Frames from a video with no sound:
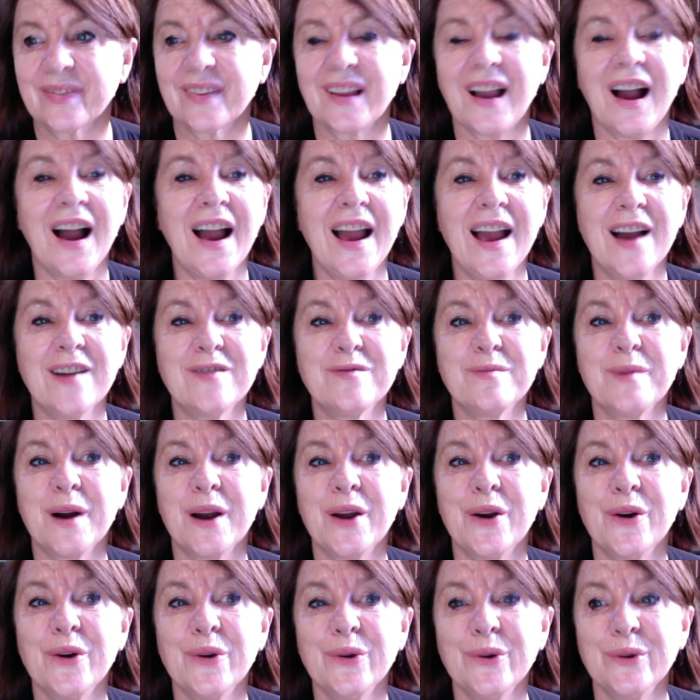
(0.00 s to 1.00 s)
I have my
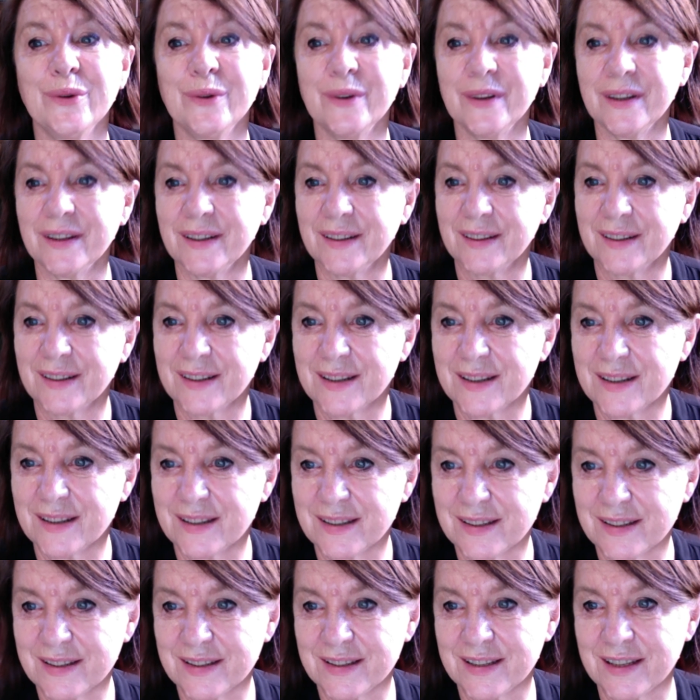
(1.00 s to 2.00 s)
own
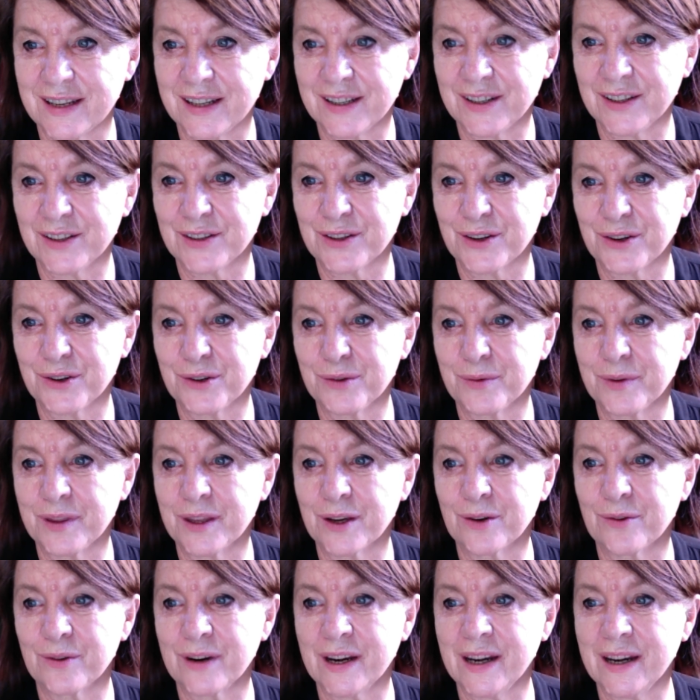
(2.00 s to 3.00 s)
said Godot with a
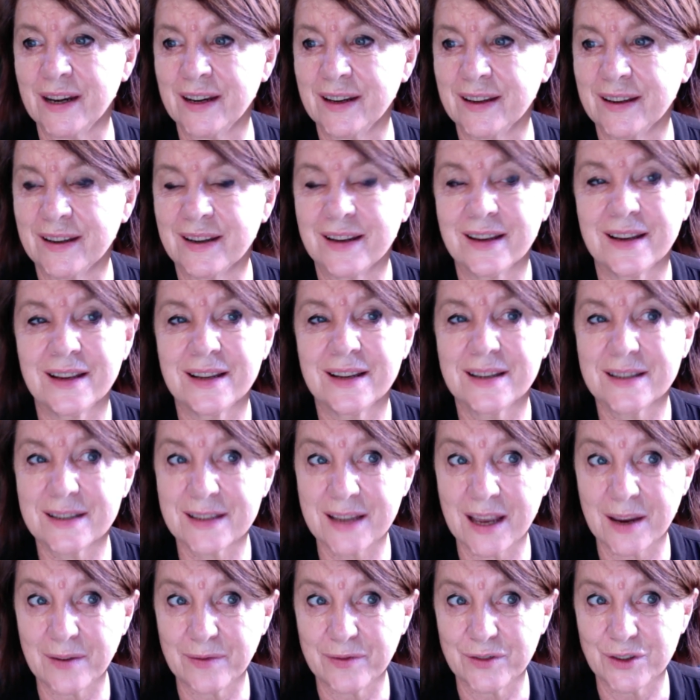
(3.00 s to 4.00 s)
grin.
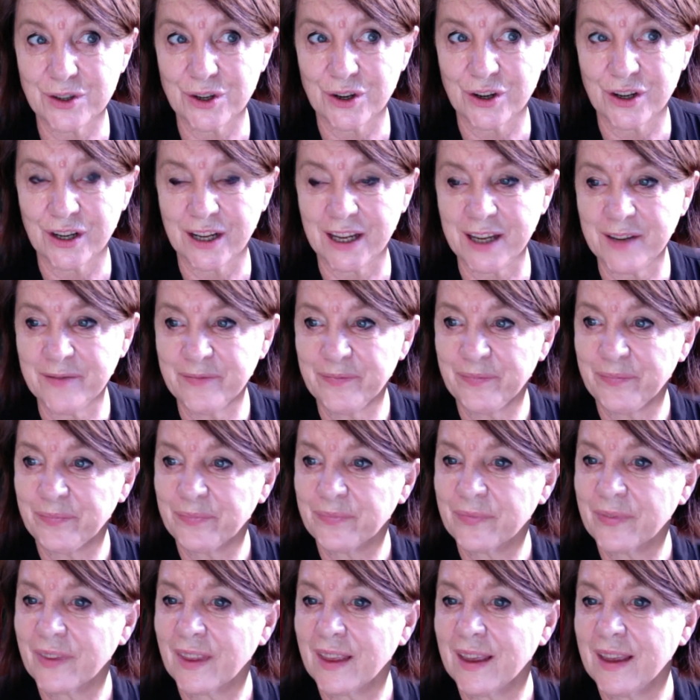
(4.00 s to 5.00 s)
Safe journey.
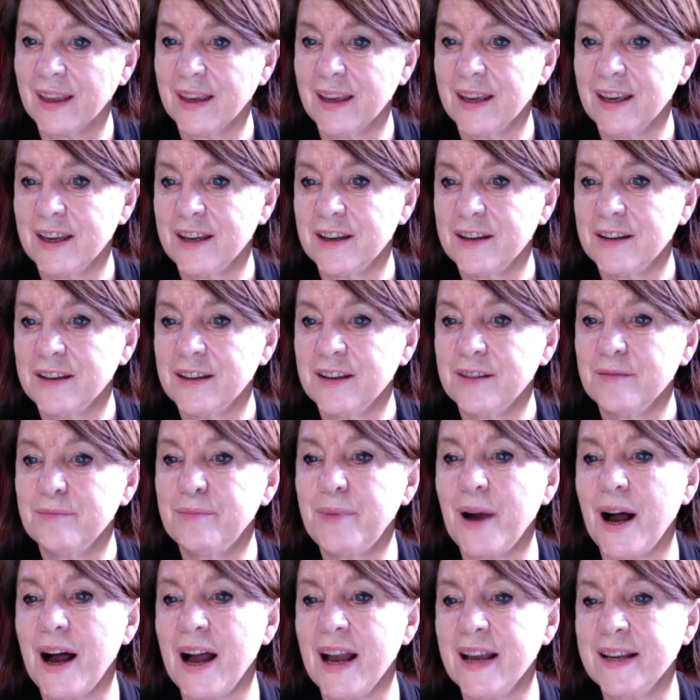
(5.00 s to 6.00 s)

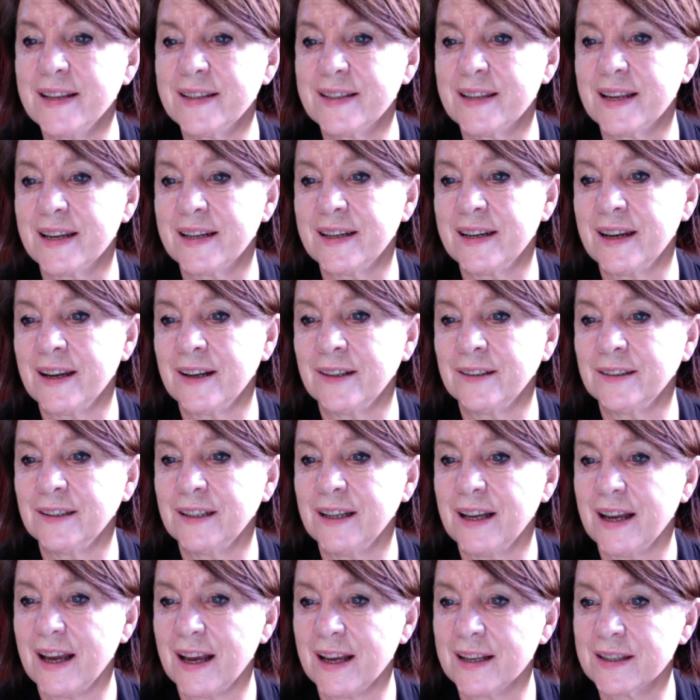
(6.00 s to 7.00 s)
Bye, said Nell,
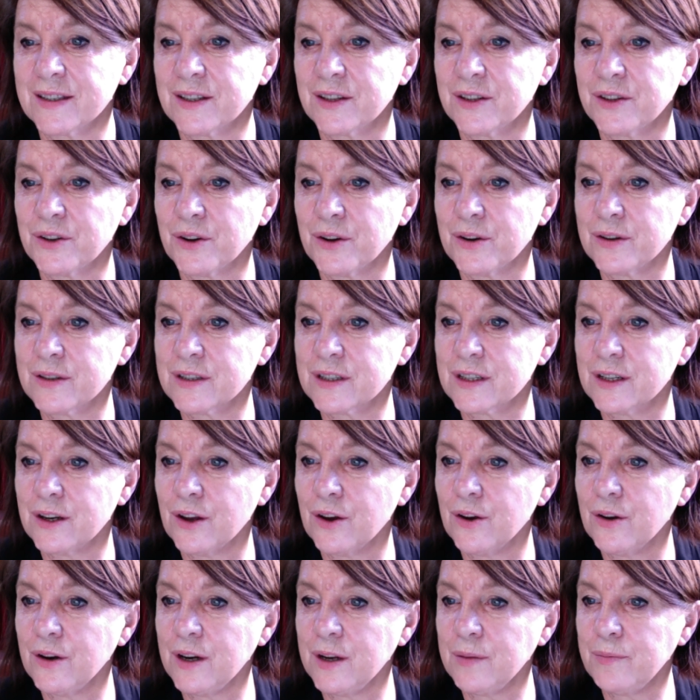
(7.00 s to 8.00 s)
as Godot
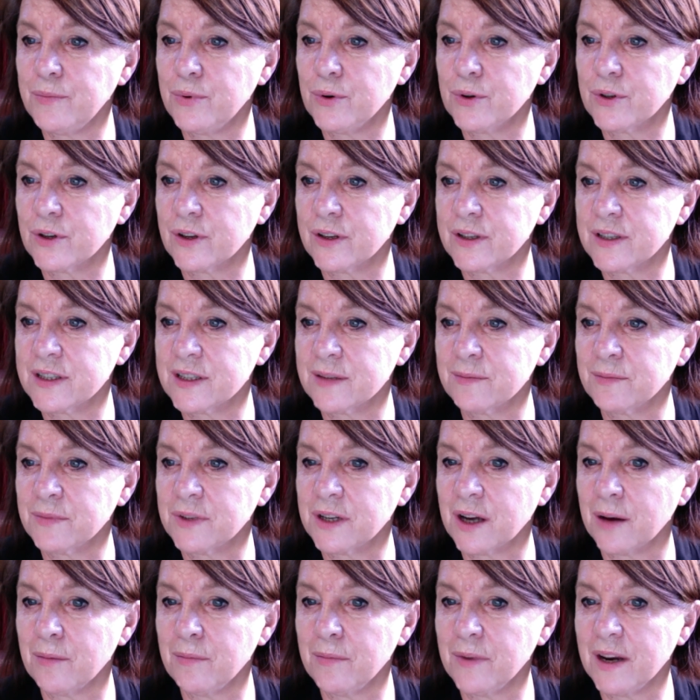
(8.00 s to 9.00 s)
slowly put on some
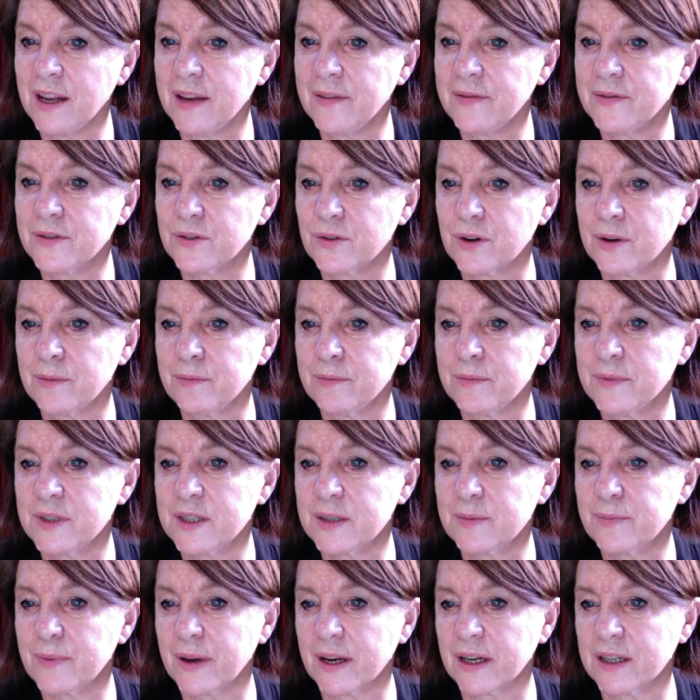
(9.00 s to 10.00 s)
gum leaf trimmed
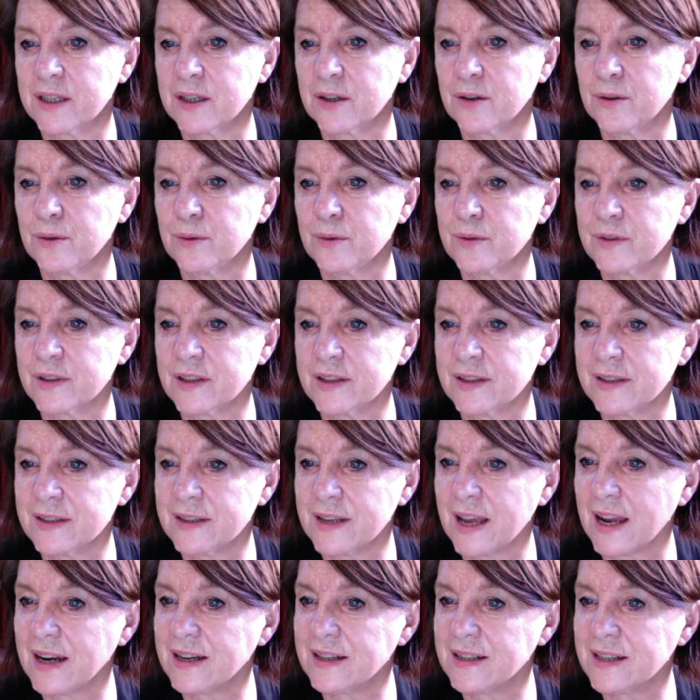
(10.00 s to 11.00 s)
spectacles and
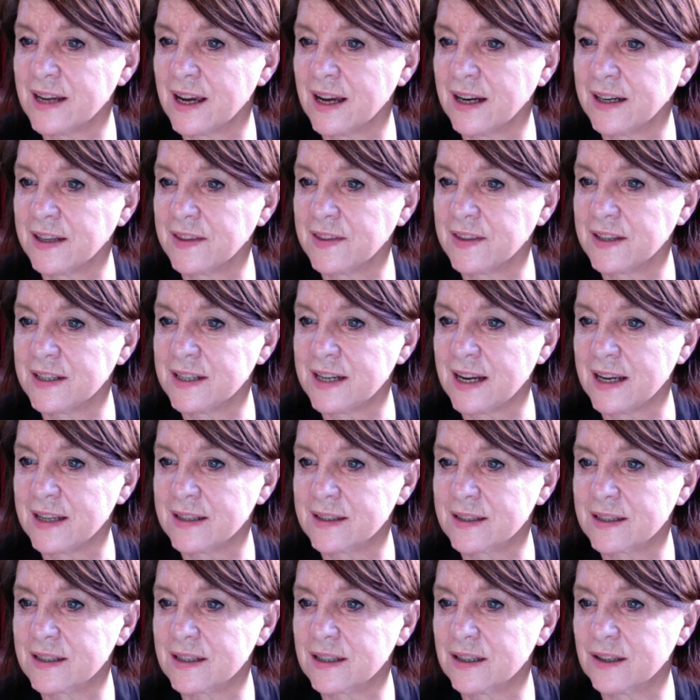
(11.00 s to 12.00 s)
sat down at the
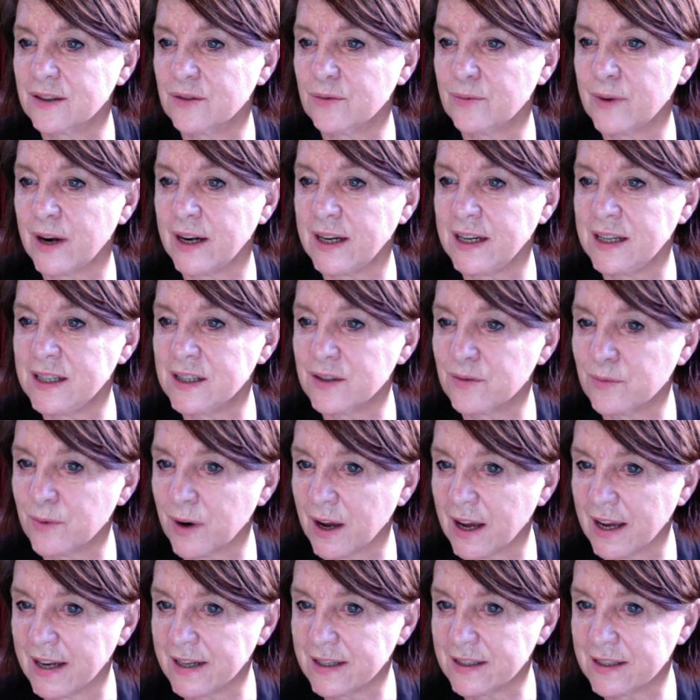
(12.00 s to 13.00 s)
desk, ready to
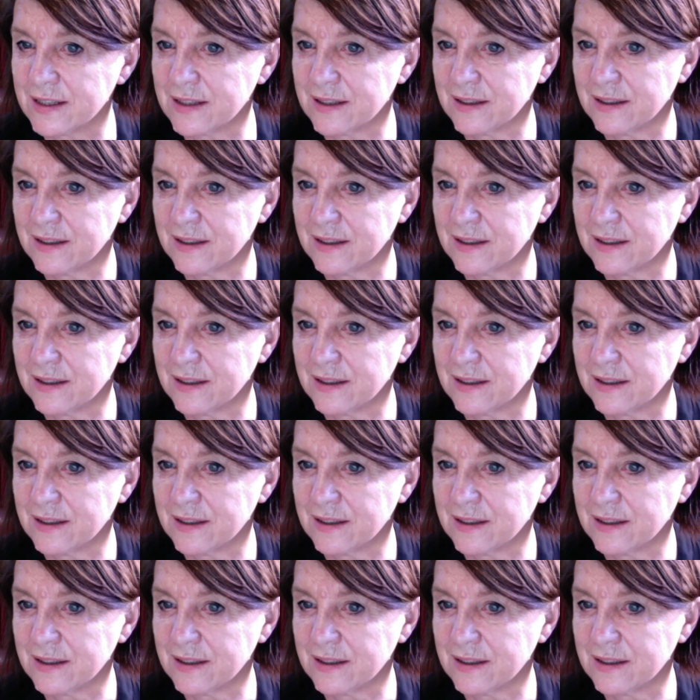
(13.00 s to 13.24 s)
write.